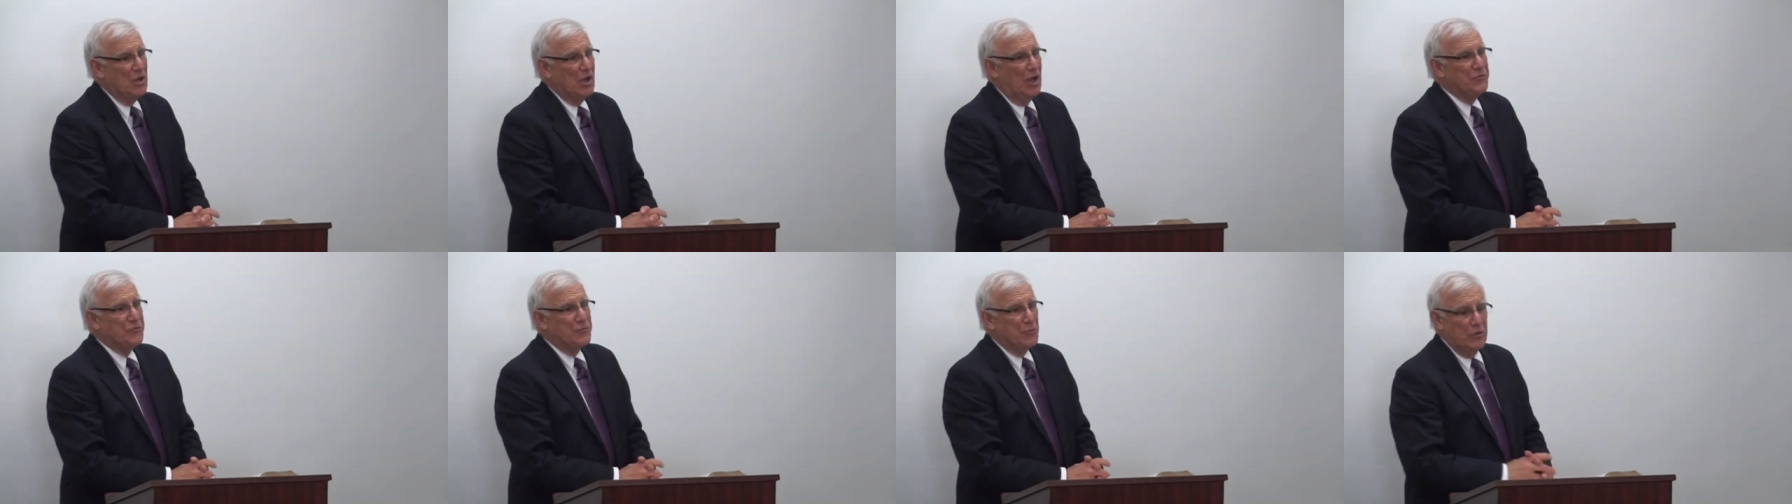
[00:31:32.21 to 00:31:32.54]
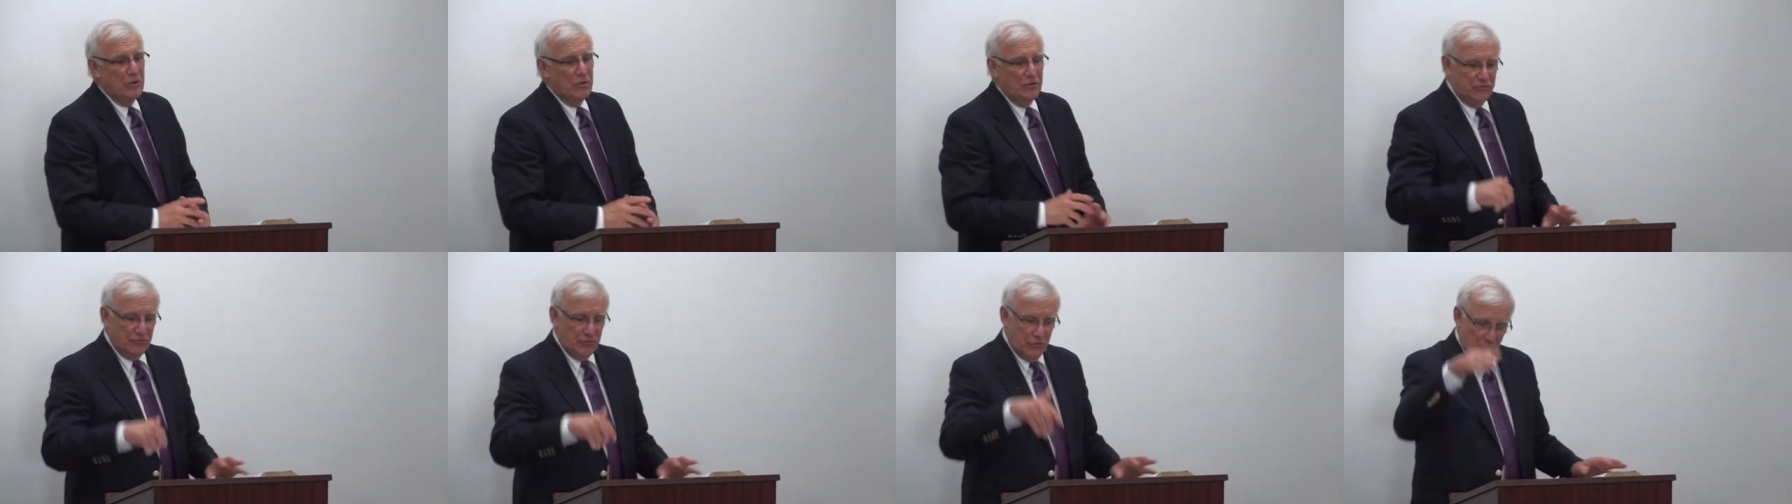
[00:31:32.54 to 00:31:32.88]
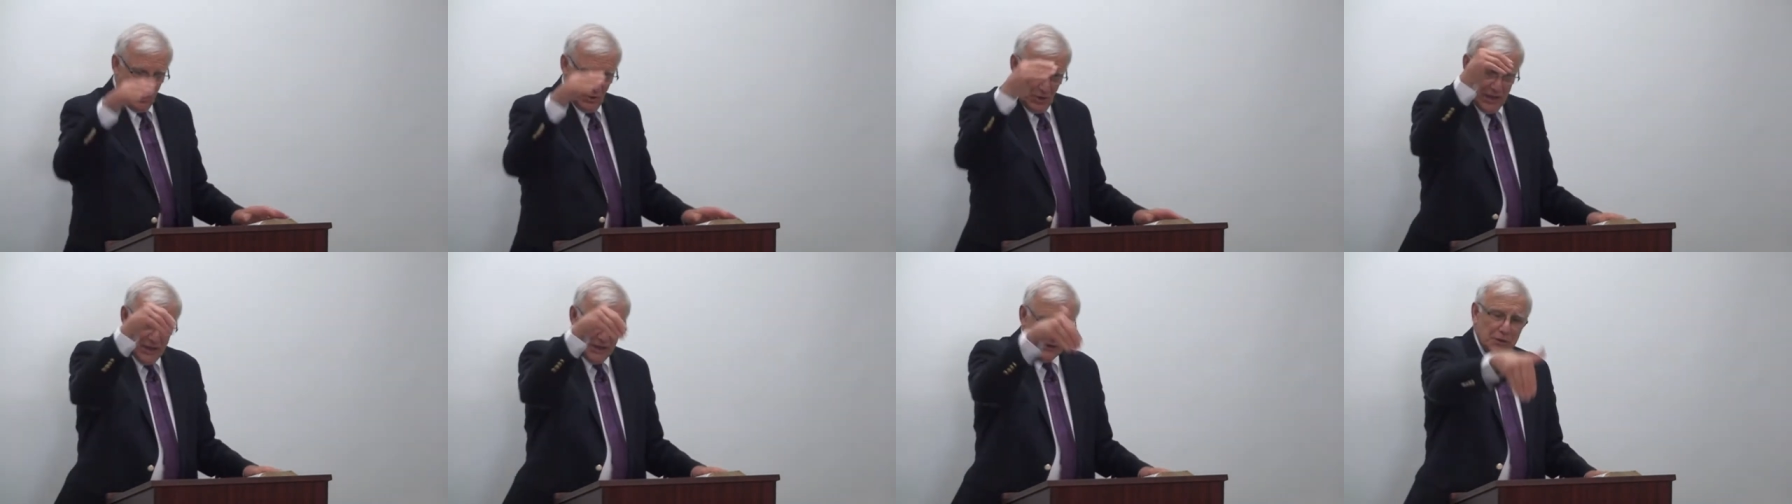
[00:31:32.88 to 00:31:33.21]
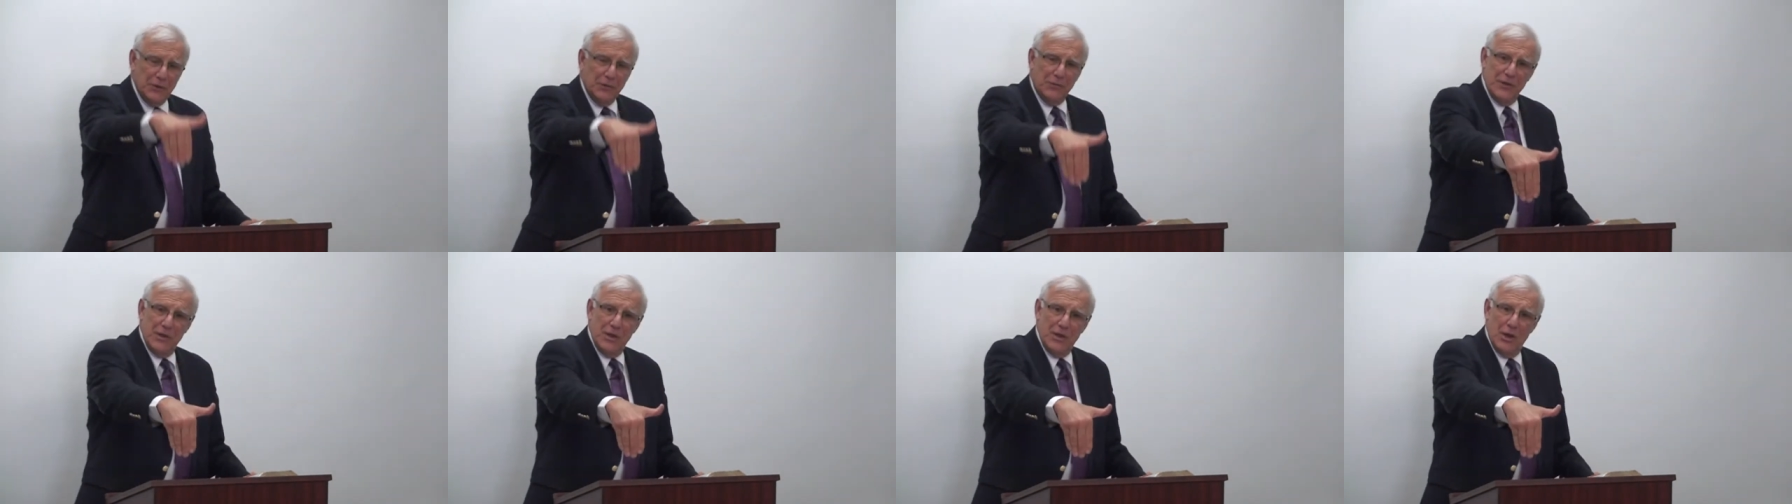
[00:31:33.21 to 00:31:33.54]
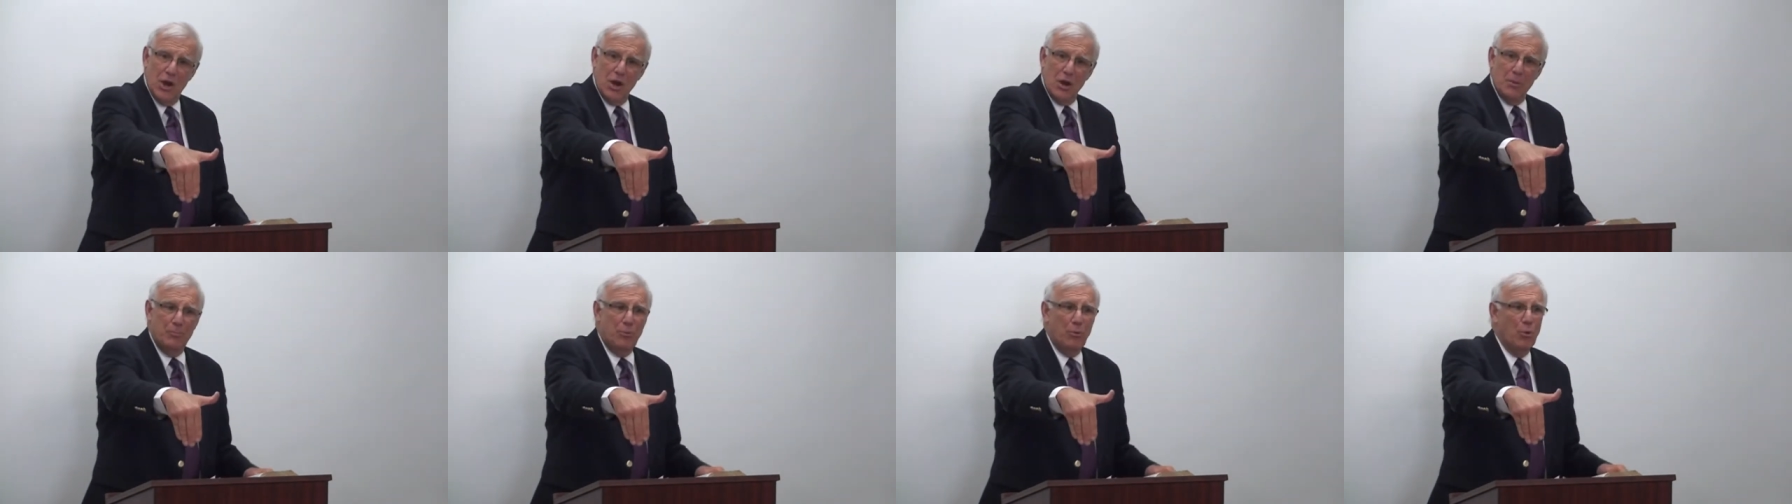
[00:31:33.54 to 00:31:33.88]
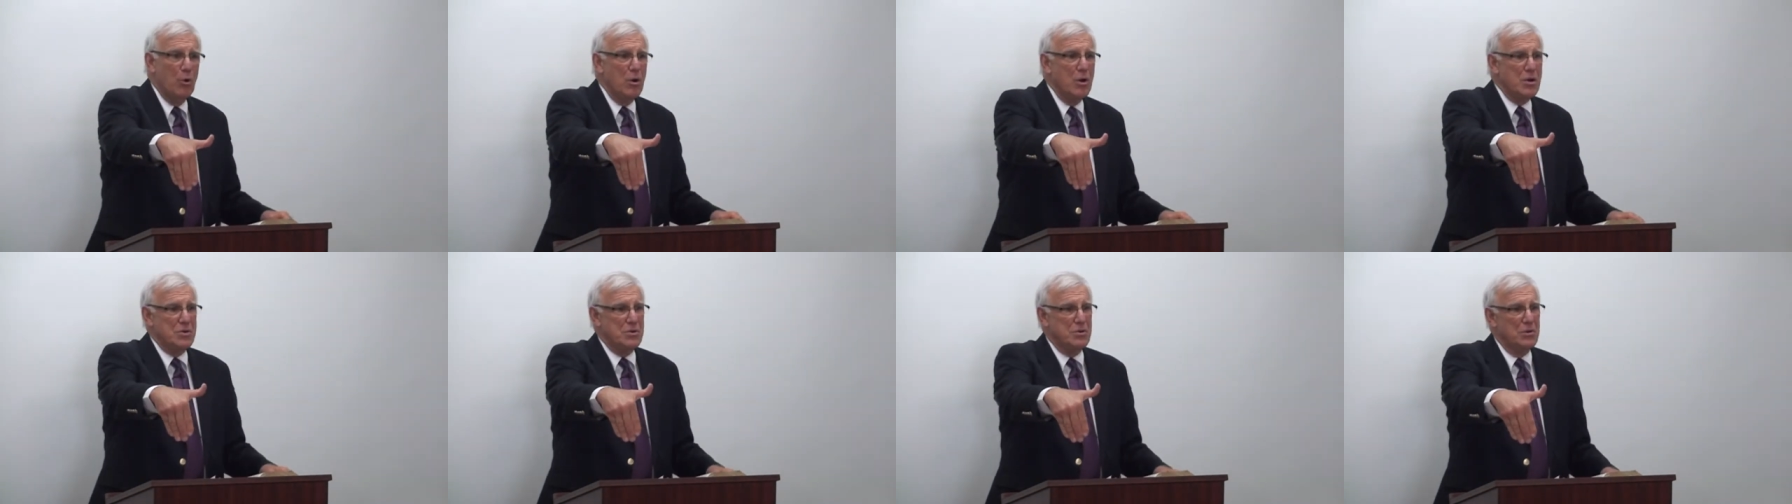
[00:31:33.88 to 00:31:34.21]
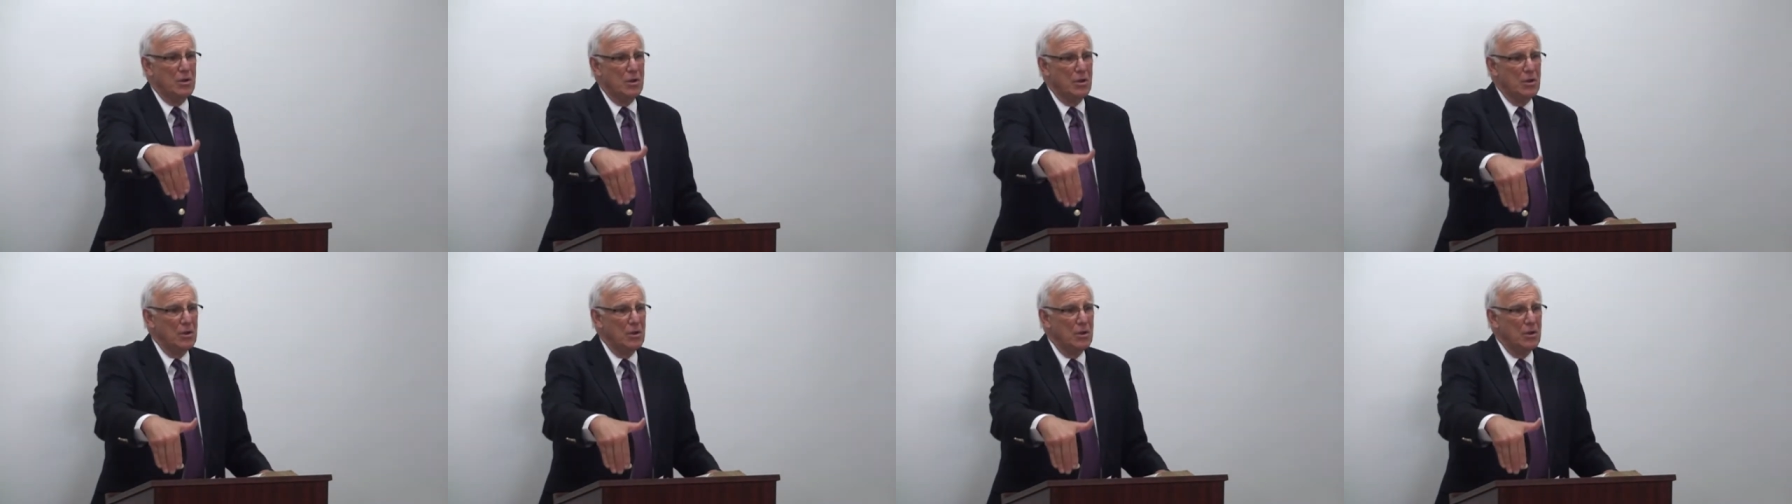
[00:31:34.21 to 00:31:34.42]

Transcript: countries, you land at the airport,